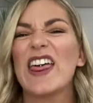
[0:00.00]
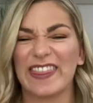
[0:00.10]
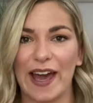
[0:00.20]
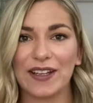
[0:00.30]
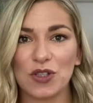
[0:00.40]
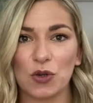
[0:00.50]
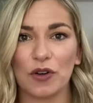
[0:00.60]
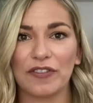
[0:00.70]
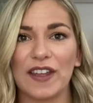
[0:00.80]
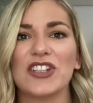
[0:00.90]
That sort
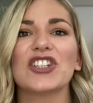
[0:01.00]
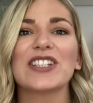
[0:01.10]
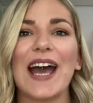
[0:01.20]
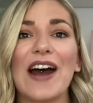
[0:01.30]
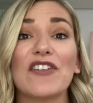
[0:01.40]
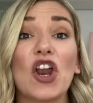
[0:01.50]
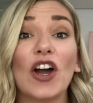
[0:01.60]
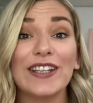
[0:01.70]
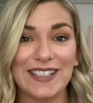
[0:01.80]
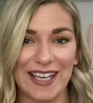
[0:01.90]
of thing. Just to have an
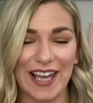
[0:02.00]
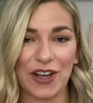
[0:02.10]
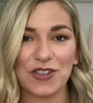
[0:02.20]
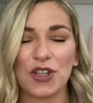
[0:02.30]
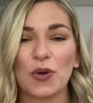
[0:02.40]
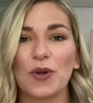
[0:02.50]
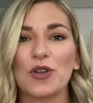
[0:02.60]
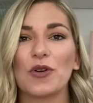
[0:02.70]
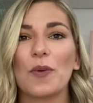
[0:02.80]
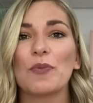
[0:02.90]
idea so that when
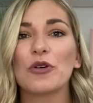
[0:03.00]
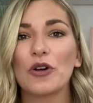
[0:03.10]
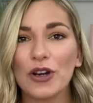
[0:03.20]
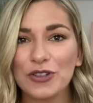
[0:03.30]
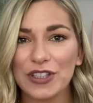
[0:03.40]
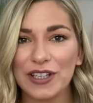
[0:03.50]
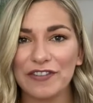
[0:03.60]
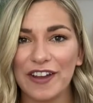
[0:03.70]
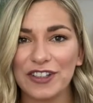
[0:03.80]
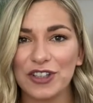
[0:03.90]
you're approaching
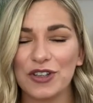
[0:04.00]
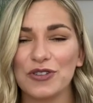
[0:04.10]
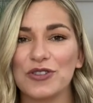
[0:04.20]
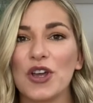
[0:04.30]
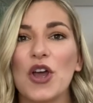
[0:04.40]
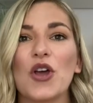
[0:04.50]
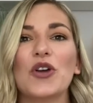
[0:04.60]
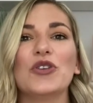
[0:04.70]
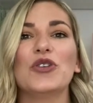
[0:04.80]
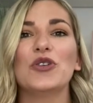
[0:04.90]
venues,
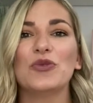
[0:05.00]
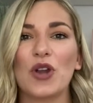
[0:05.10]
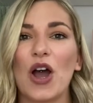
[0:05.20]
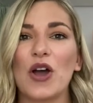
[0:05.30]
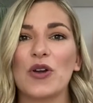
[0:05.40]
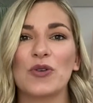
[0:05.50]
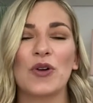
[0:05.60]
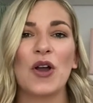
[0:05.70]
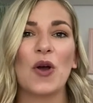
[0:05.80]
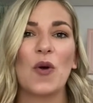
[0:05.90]
you know
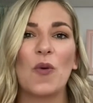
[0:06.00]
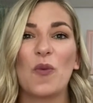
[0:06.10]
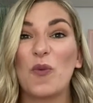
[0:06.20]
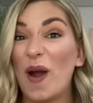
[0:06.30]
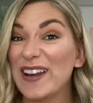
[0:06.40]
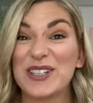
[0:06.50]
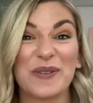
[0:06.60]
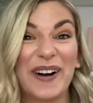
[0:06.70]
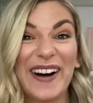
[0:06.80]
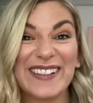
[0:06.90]
when
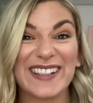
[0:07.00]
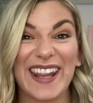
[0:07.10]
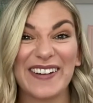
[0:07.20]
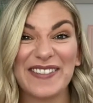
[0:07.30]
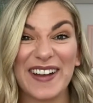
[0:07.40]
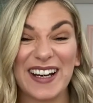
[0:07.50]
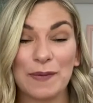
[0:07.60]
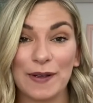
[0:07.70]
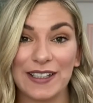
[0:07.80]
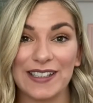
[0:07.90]
to ask their
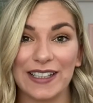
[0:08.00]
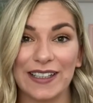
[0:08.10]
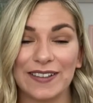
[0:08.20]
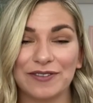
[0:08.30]
availability.